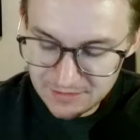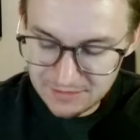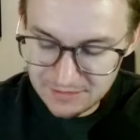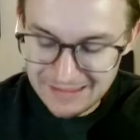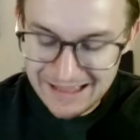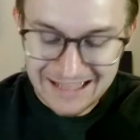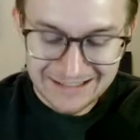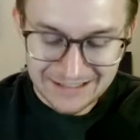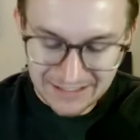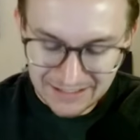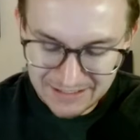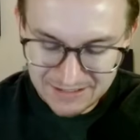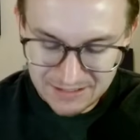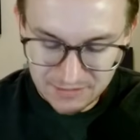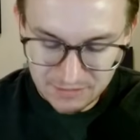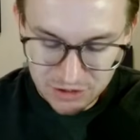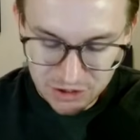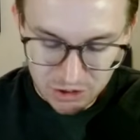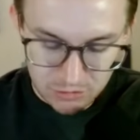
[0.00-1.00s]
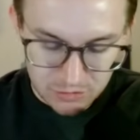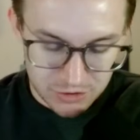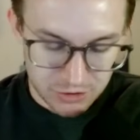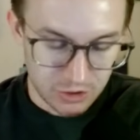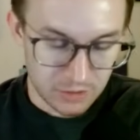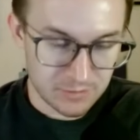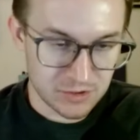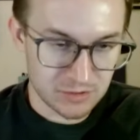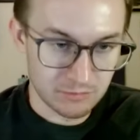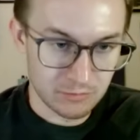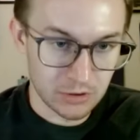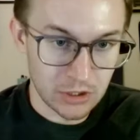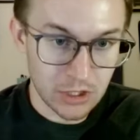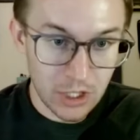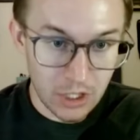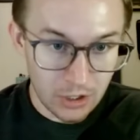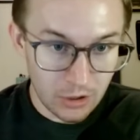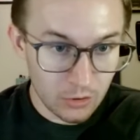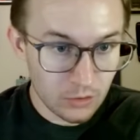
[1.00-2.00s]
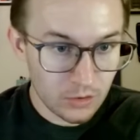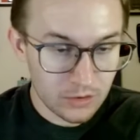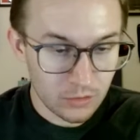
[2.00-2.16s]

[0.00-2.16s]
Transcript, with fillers: That link is in the show description below,